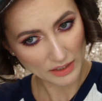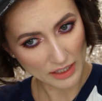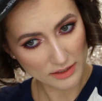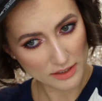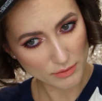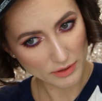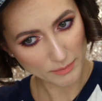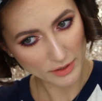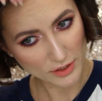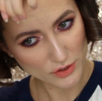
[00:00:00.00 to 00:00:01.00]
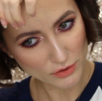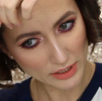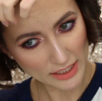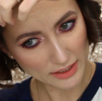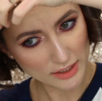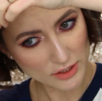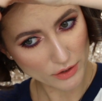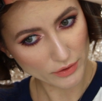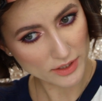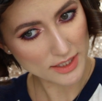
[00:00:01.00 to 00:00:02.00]
And this one I'm going to do lightly
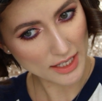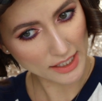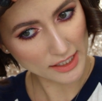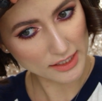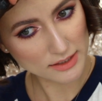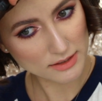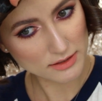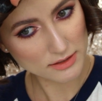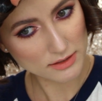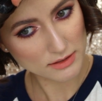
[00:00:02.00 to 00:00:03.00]
towards the end.